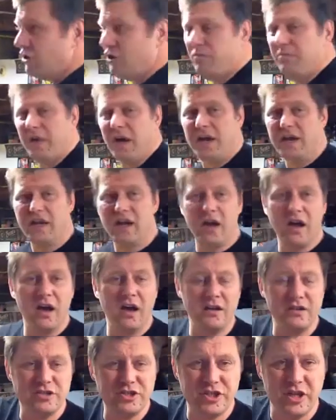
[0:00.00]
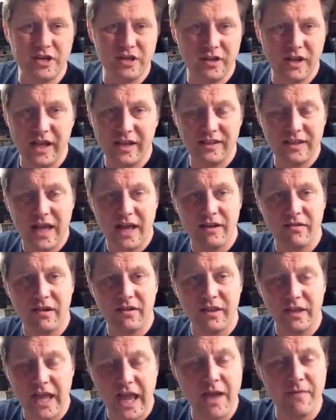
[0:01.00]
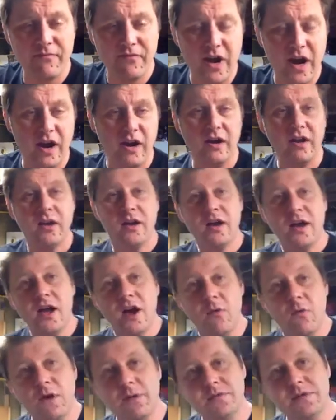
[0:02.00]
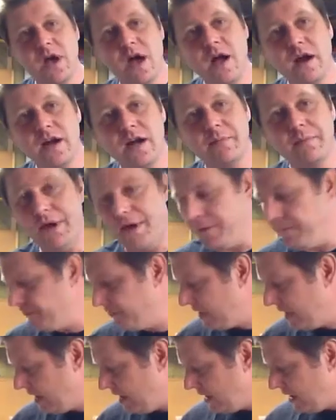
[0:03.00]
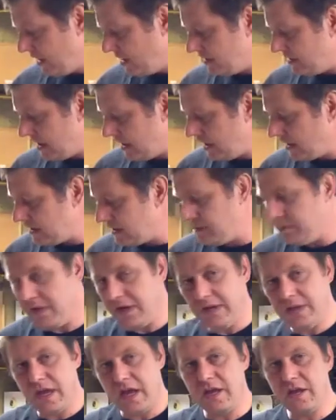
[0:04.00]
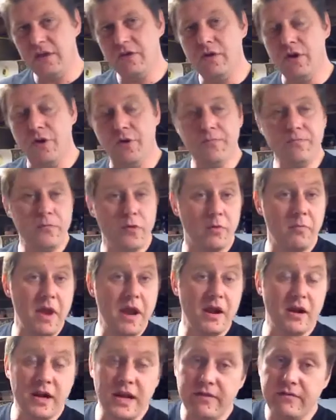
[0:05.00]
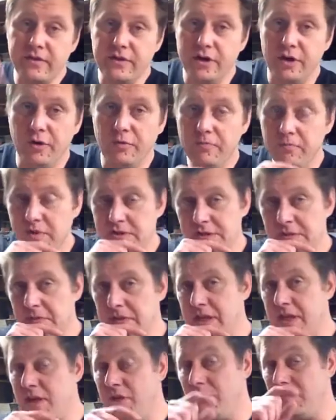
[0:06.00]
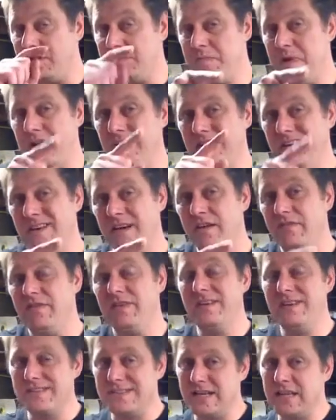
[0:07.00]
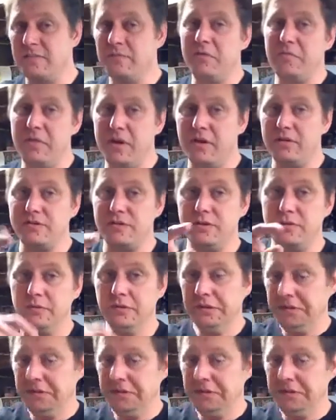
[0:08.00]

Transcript: kumbaya and shit like that around the campfire. What I'm talking about is sending somebody that you know, or may not even know, but somebody that you respect enough to send them a beer to.